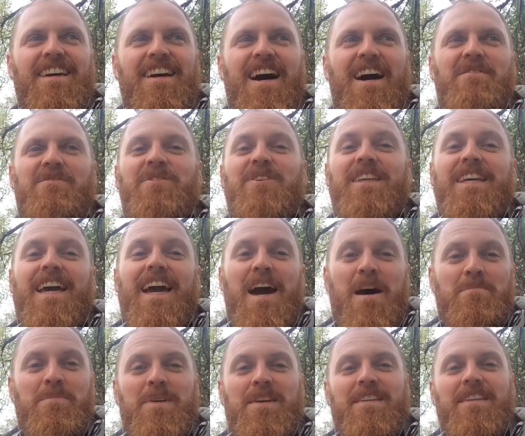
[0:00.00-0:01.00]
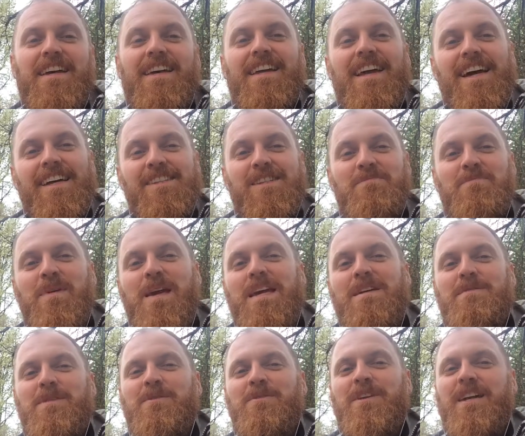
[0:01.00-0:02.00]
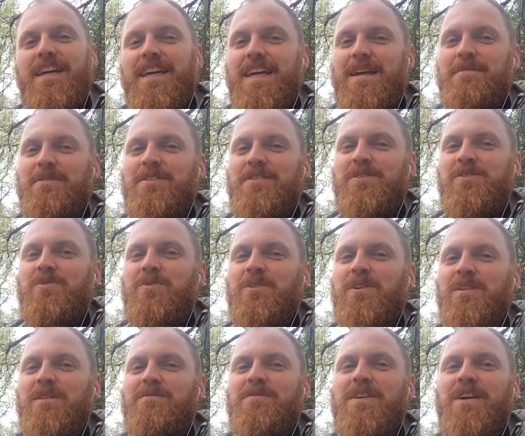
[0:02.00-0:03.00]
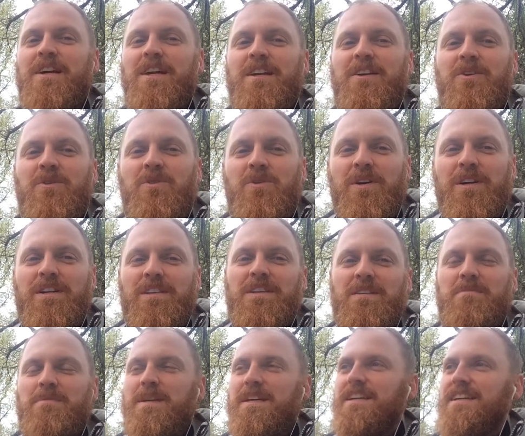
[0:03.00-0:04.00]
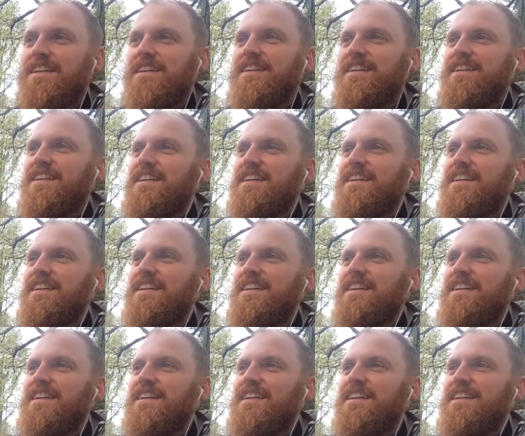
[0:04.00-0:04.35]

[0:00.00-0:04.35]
I'm really happy that as a baby, when I came into this world, I'm very quickly being